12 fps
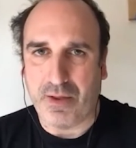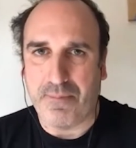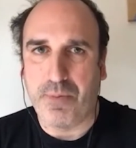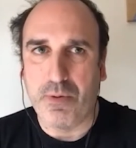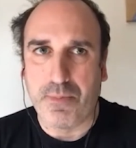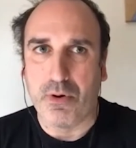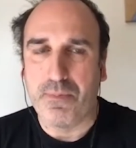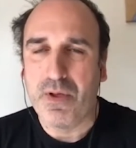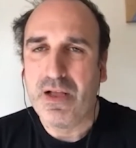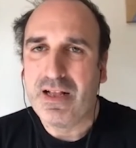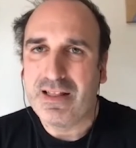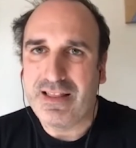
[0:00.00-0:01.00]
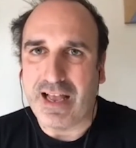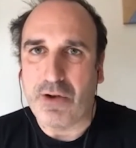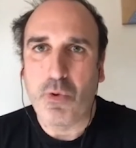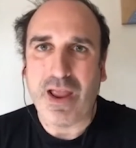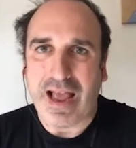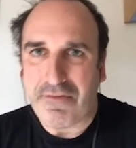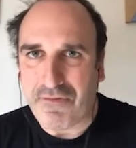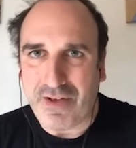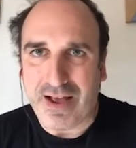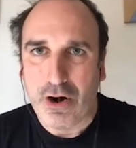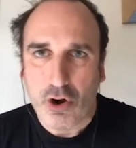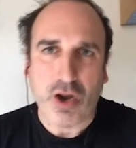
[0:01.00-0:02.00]
pop up, then we have
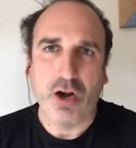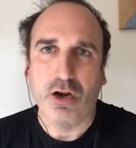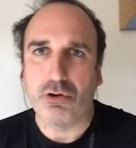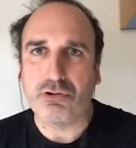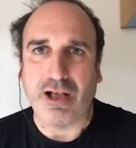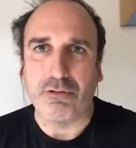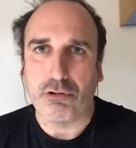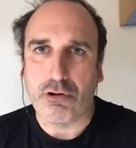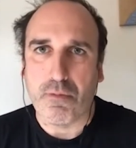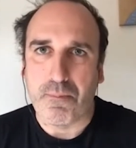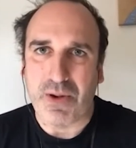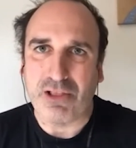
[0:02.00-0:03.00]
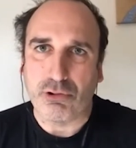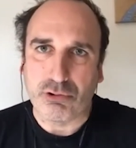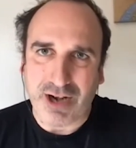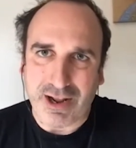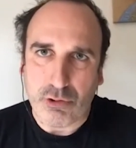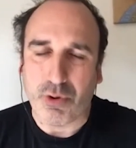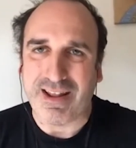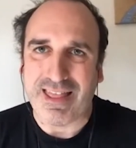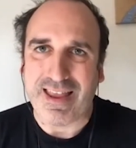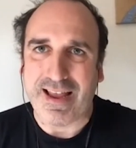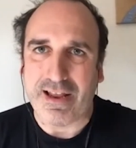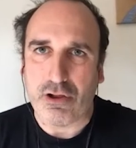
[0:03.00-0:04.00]
a local lockdown to try to
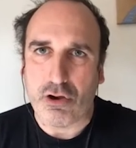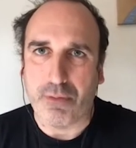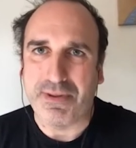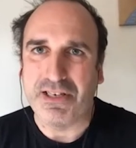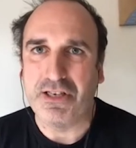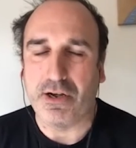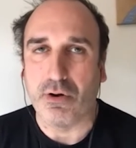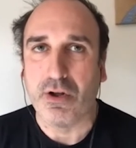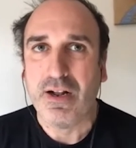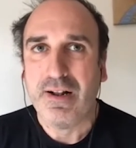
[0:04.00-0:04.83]
eradicate COVID-0.